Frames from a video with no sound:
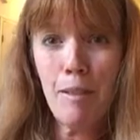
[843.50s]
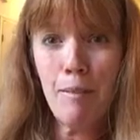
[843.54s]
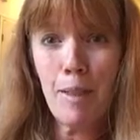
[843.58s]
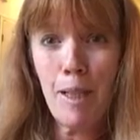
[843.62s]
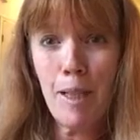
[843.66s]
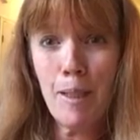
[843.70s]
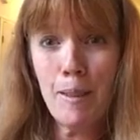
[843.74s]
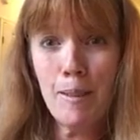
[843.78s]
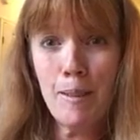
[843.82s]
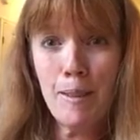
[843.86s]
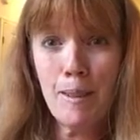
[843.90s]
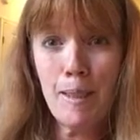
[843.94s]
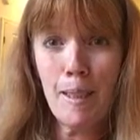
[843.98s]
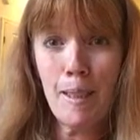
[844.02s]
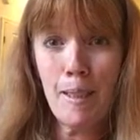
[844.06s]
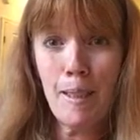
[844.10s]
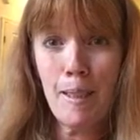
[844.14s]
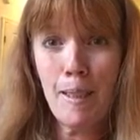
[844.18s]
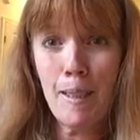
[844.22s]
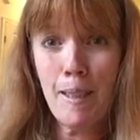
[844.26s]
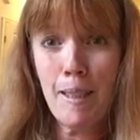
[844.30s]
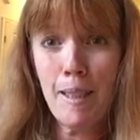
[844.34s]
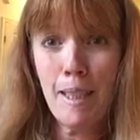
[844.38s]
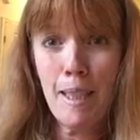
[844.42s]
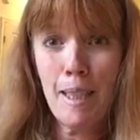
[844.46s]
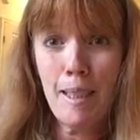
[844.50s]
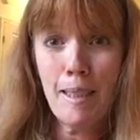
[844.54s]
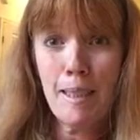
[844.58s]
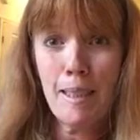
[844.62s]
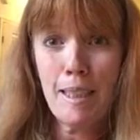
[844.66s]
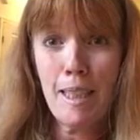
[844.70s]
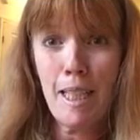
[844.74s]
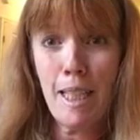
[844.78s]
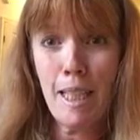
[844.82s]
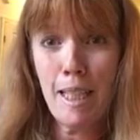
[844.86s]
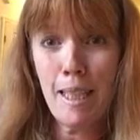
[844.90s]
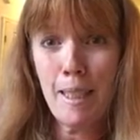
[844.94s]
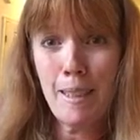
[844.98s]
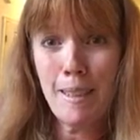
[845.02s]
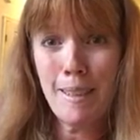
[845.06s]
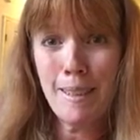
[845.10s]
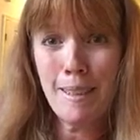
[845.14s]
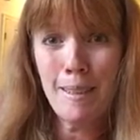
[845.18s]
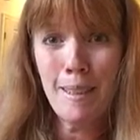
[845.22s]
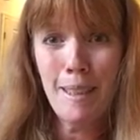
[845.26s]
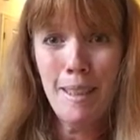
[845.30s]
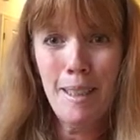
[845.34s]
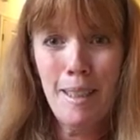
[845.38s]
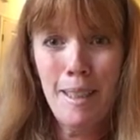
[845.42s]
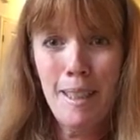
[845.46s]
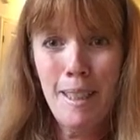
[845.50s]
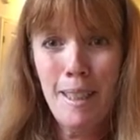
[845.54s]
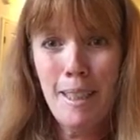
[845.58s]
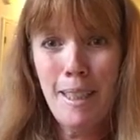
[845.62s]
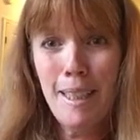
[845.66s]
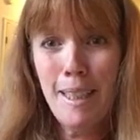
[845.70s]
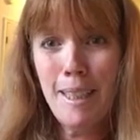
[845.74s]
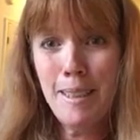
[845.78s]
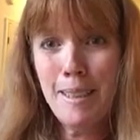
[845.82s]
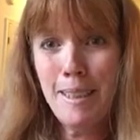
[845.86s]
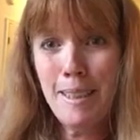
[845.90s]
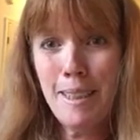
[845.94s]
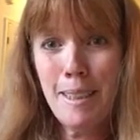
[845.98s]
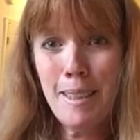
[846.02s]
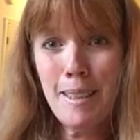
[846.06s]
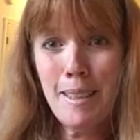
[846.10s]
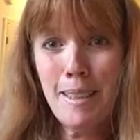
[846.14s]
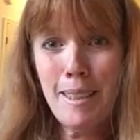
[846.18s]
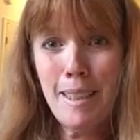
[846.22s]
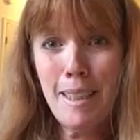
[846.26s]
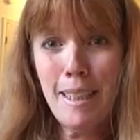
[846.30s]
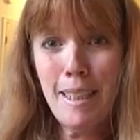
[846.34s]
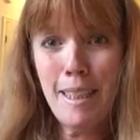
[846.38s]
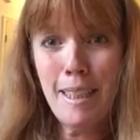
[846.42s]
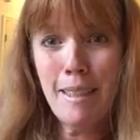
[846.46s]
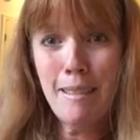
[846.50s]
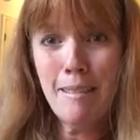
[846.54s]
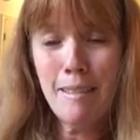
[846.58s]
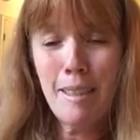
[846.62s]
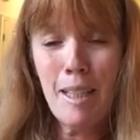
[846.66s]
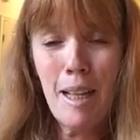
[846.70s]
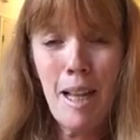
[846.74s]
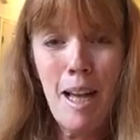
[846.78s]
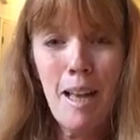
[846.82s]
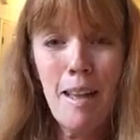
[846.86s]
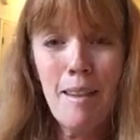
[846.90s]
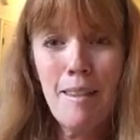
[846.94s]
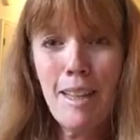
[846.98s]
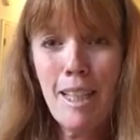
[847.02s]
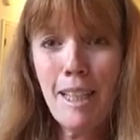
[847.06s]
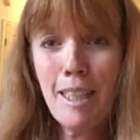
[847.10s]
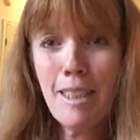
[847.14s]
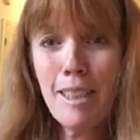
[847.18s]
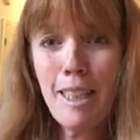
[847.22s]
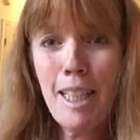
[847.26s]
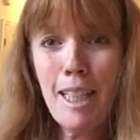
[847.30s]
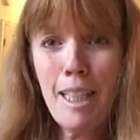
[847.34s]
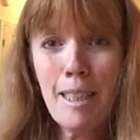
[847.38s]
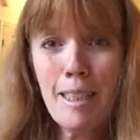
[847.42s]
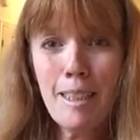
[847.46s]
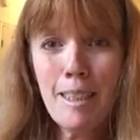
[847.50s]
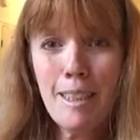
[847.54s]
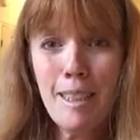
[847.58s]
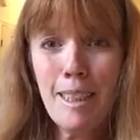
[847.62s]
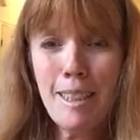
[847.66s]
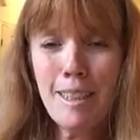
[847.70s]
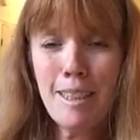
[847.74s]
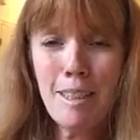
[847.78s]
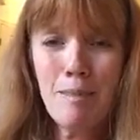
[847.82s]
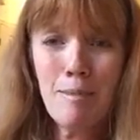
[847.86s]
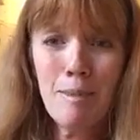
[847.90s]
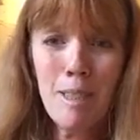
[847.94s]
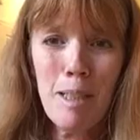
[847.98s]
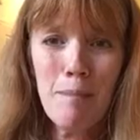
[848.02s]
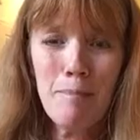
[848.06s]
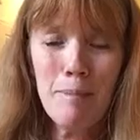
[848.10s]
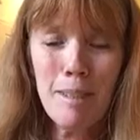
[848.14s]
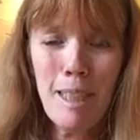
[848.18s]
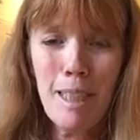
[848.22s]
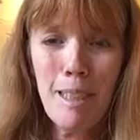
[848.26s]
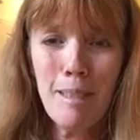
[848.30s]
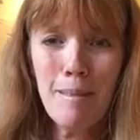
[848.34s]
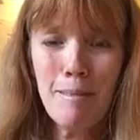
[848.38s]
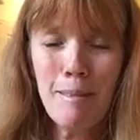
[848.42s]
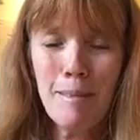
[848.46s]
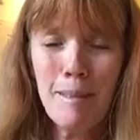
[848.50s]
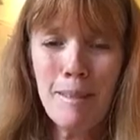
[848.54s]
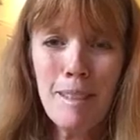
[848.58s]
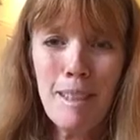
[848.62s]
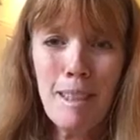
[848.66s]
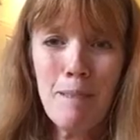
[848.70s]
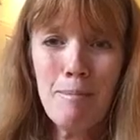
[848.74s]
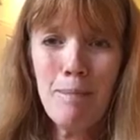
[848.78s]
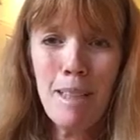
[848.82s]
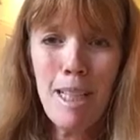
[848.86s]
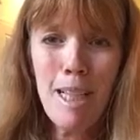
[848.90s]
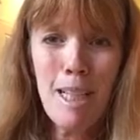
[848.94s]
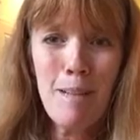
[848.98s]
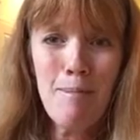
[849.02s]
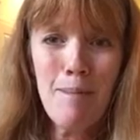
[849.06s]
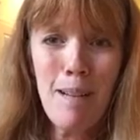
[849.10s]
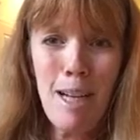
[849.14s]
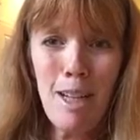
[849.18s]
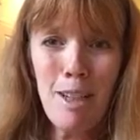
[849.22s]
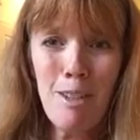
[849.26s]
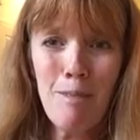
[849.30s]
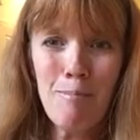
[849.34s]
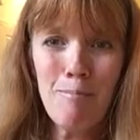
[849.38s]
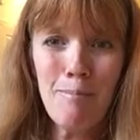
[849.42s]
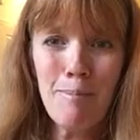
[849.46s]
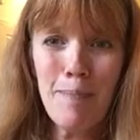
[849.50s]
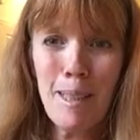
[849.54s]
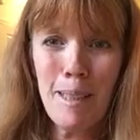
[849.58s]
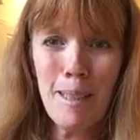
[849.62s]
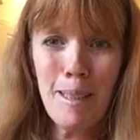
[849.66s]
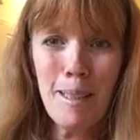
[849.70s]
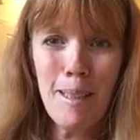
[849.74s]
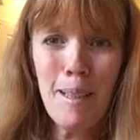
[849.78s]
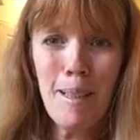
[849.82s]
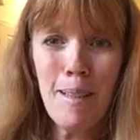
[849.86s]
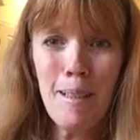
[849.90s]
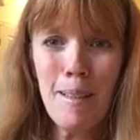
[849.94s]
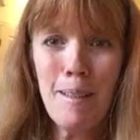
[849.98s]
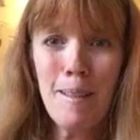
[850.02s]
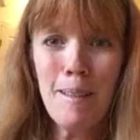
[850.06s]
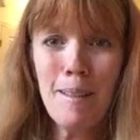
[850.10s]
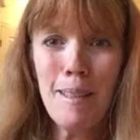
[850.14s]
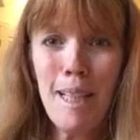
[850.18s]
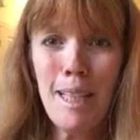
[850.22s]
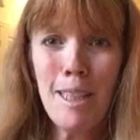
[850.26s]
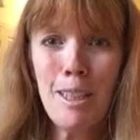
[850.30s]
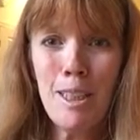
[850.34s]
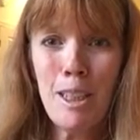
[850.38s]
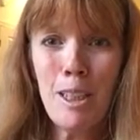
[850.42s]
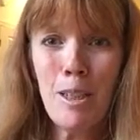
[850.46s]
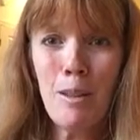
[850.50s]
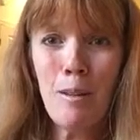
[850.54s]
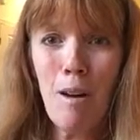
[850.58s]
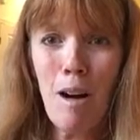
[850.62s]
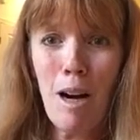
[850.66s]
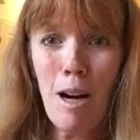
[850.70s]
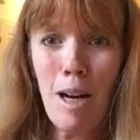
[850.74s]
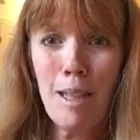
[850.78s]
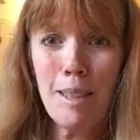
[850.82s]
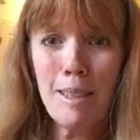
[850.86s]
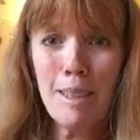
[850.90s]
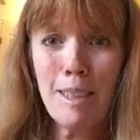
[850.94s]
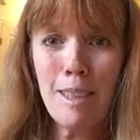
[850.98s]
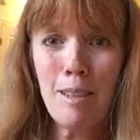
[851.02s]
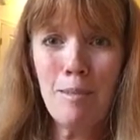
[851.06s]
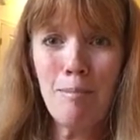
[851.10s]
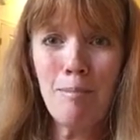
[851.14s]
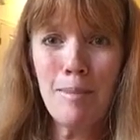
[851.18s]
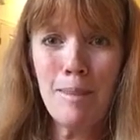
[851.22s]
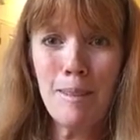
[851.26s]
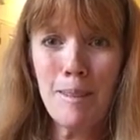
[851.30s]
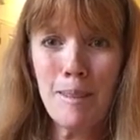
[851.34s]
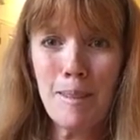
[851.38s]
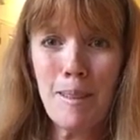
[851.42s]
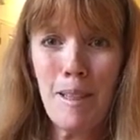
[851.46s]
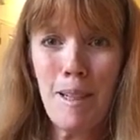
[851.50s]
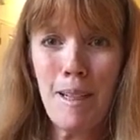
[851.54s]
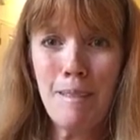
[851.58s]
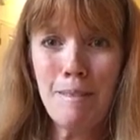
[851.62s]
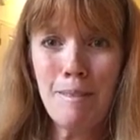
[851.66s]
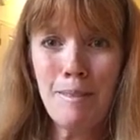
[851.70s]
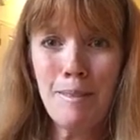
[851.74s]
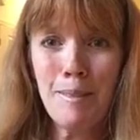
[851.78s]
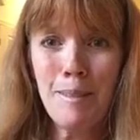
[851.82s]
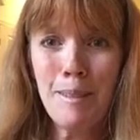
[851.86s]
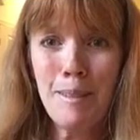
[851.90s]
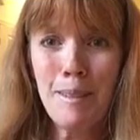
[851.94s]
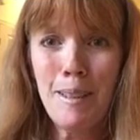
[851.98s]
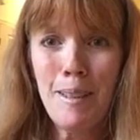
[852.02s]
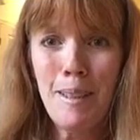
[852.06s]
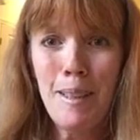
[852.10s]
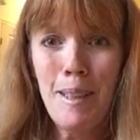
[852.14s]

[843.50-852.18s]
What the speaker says: events at think tanks in DC. Think tanks that sometimes I complain about, but they do awesome stuff.